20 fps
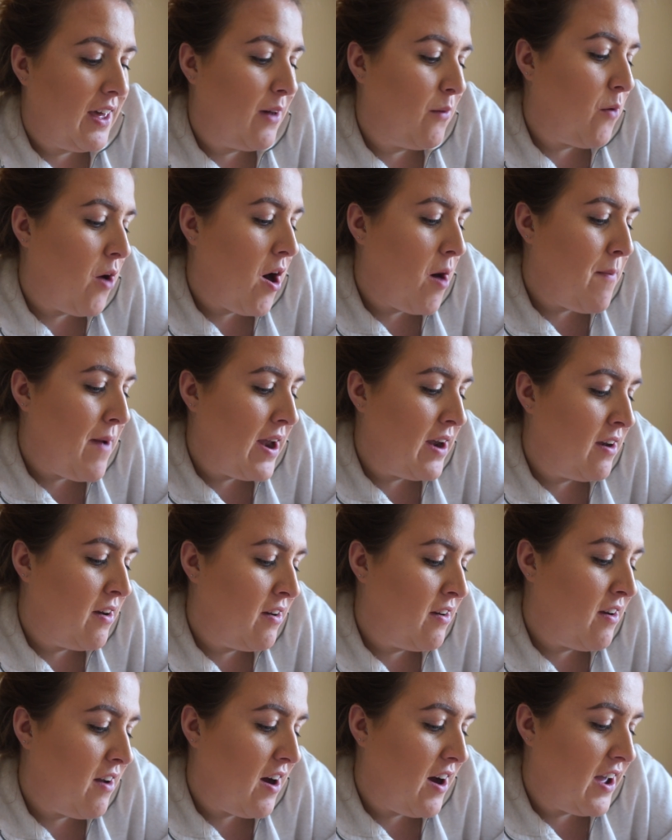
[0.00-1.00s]

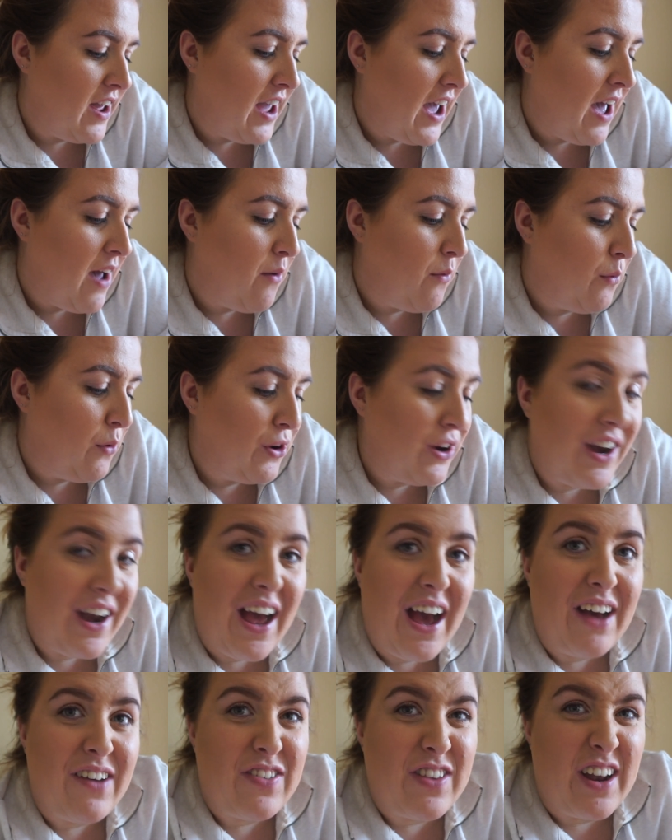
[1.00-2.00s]
watermelon, I ate one and a
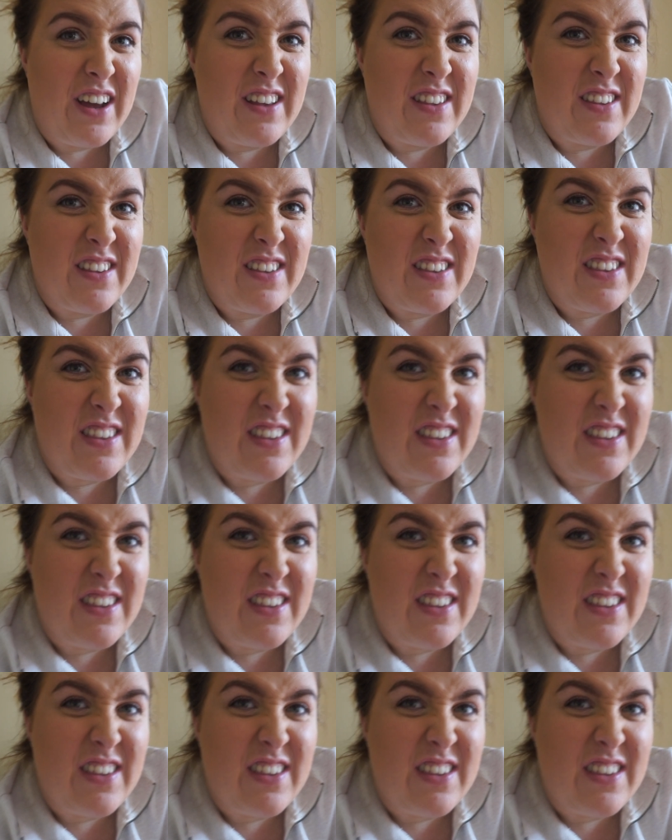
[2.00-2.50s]
half slices.